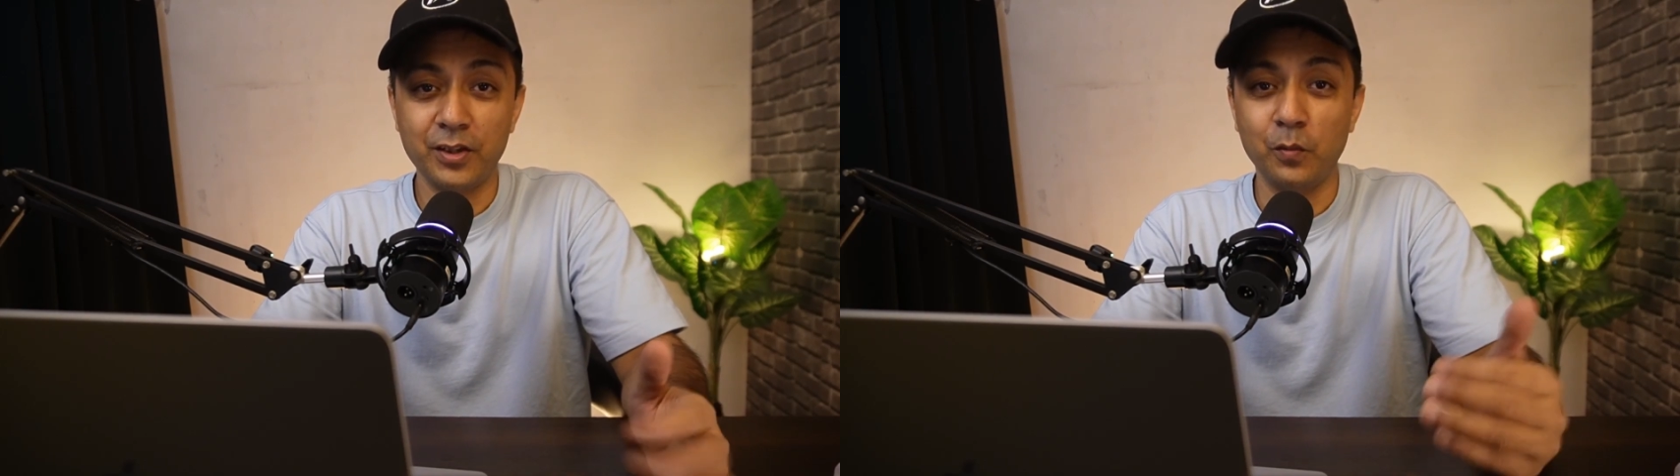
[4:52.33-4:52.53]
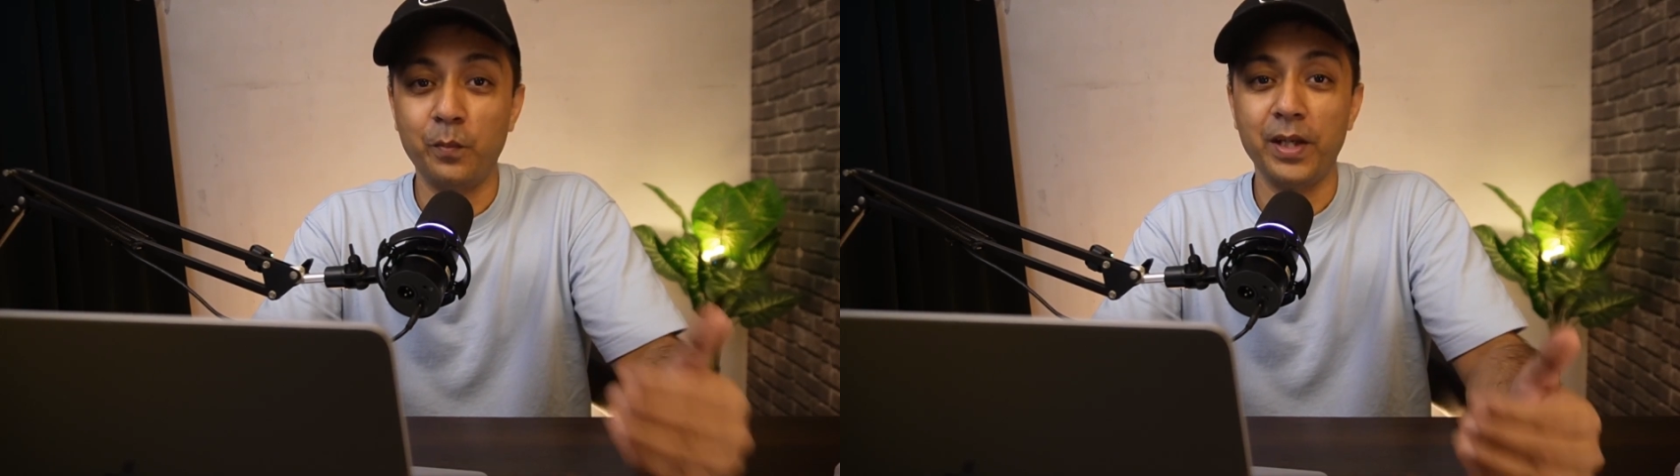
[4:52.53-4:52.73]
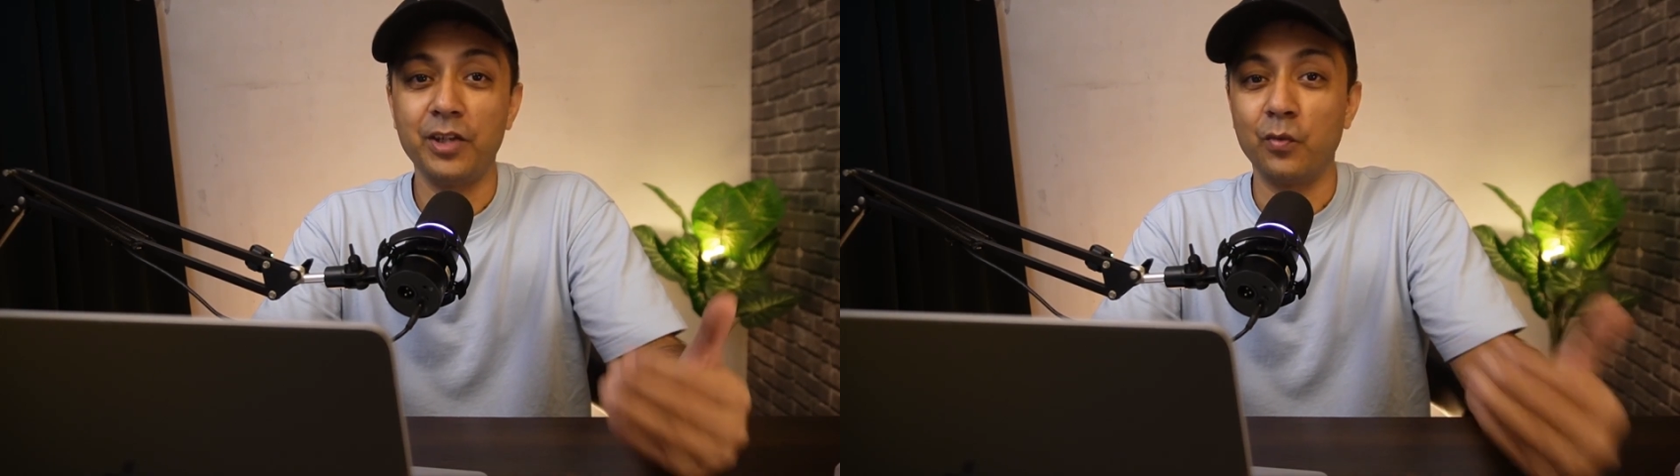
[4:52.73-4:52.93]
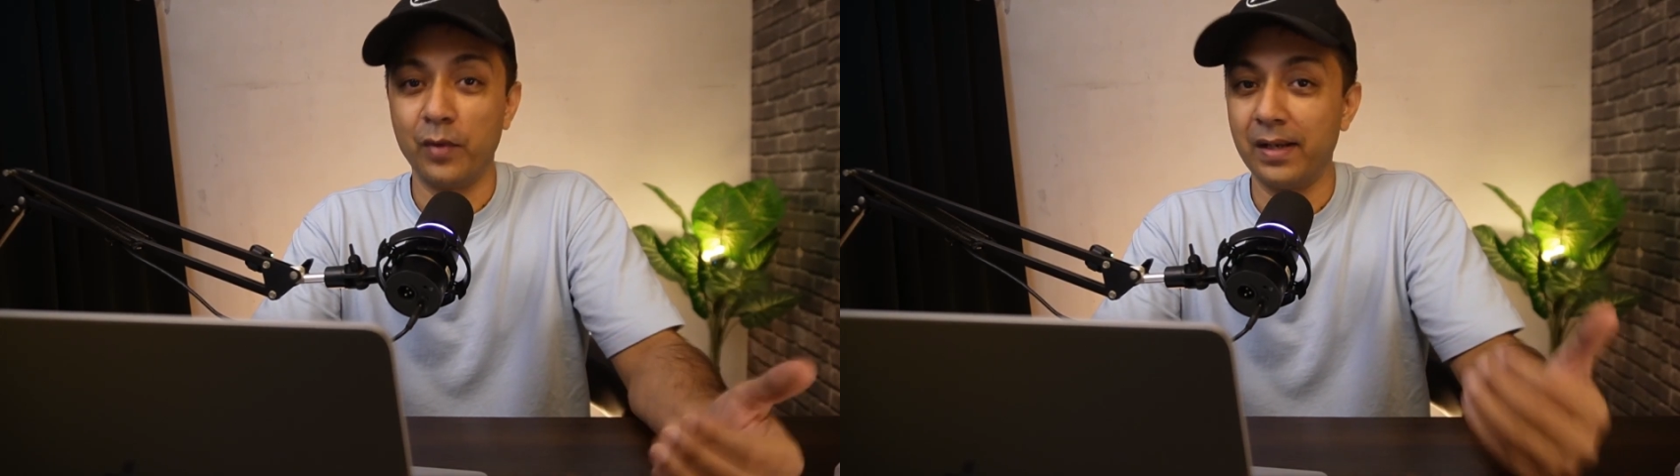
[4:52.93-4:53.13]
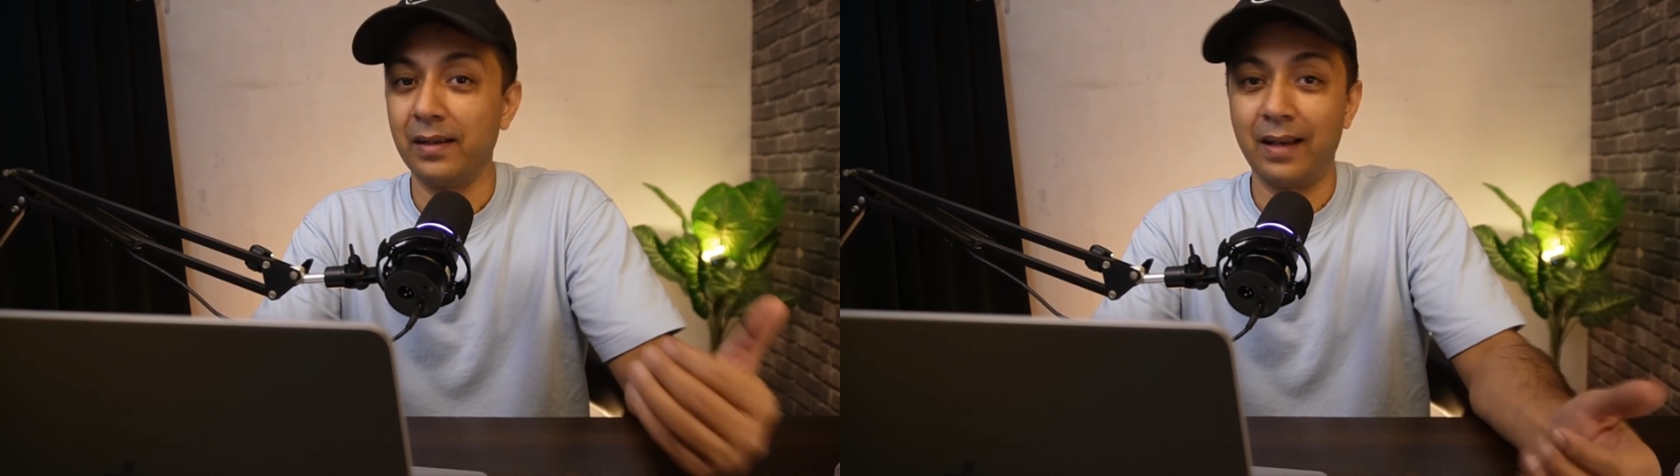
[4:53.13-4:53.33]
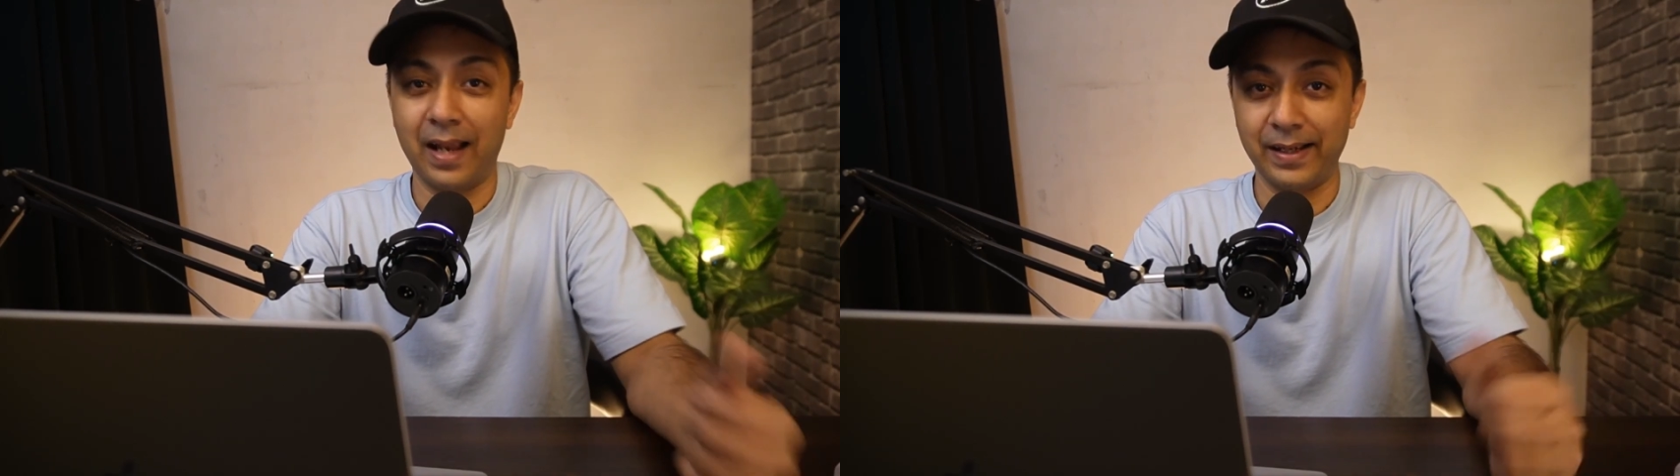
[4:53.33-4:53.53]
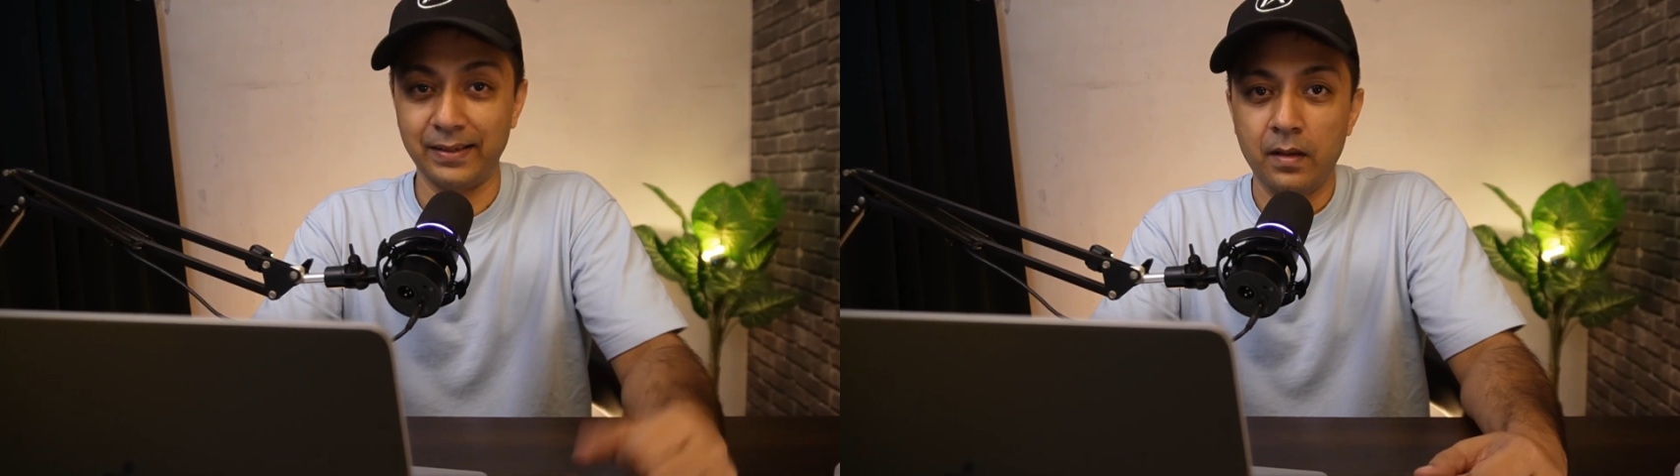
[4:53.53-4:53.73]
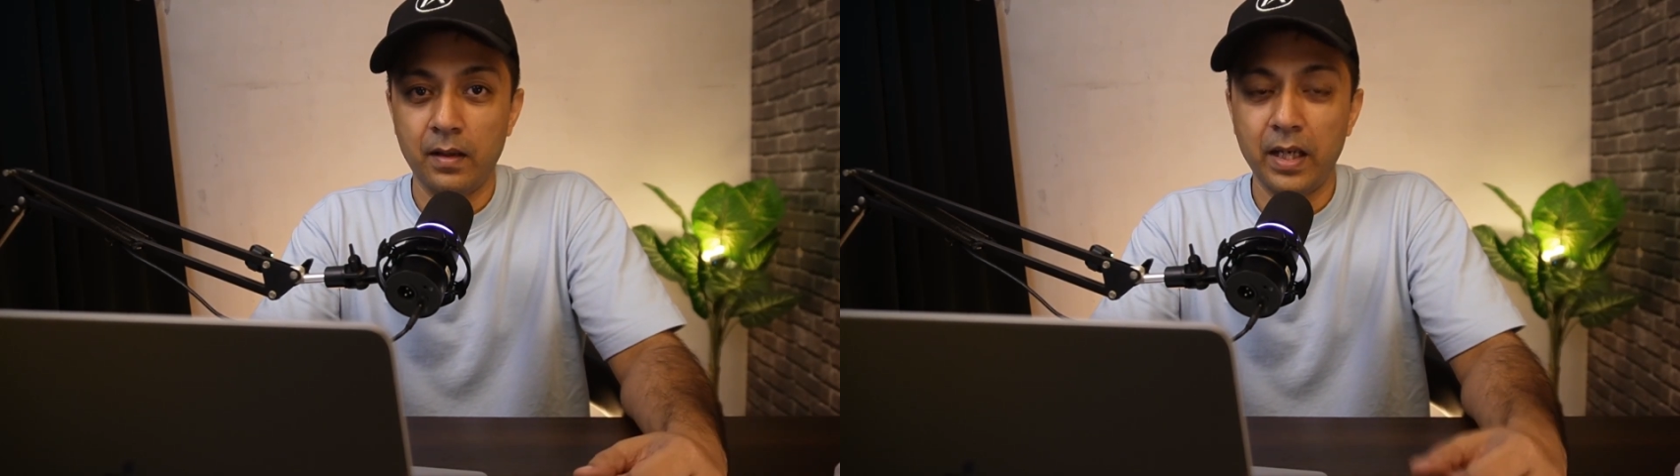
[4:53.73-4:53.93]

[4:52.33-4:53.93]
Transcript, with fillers: to pitch real clients.